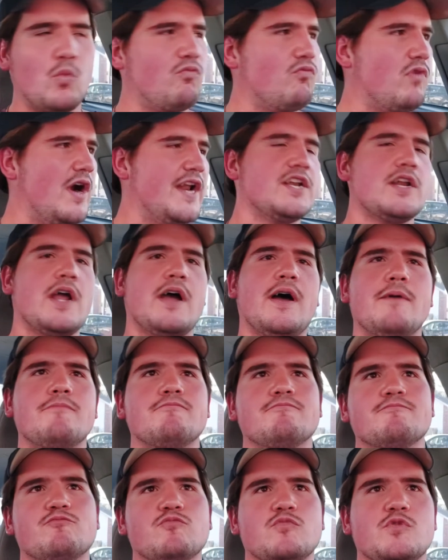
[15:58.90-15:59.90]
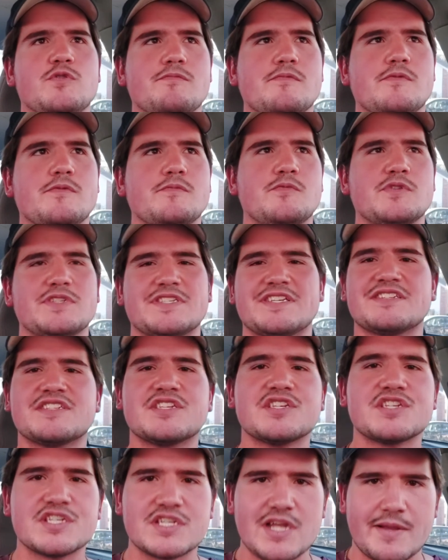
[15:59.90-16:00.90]
Was it
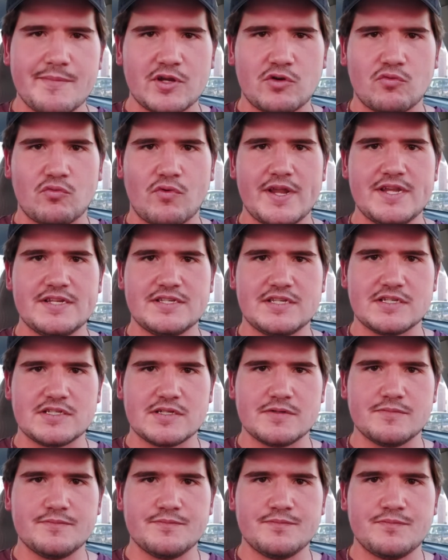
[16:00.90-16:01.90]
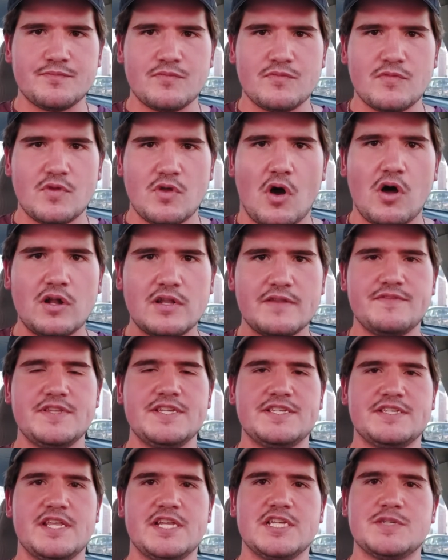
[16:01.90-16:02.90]
systemic racism? All of
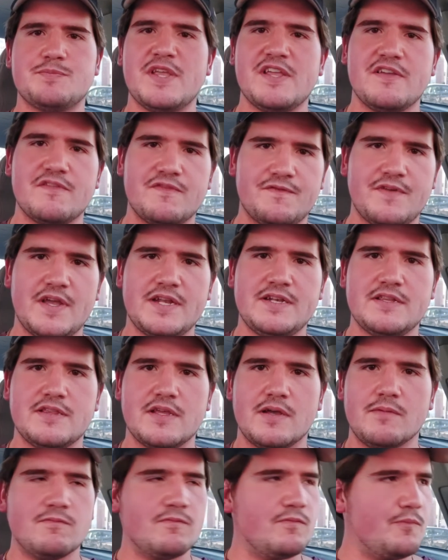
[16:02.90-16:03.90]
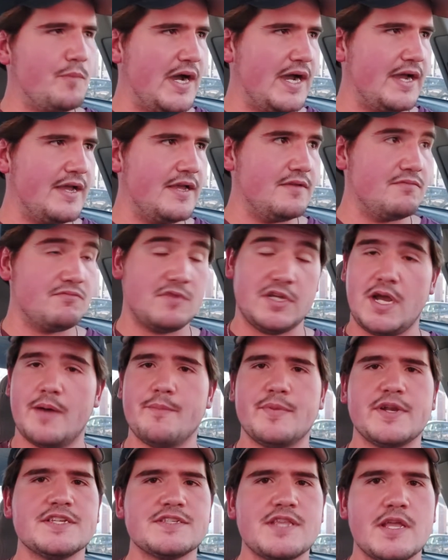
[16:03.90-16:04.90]
these things being fed to them by the
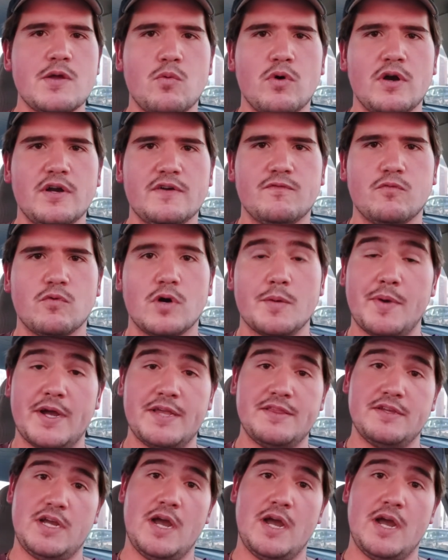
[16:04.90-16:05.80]
companies they work for, by the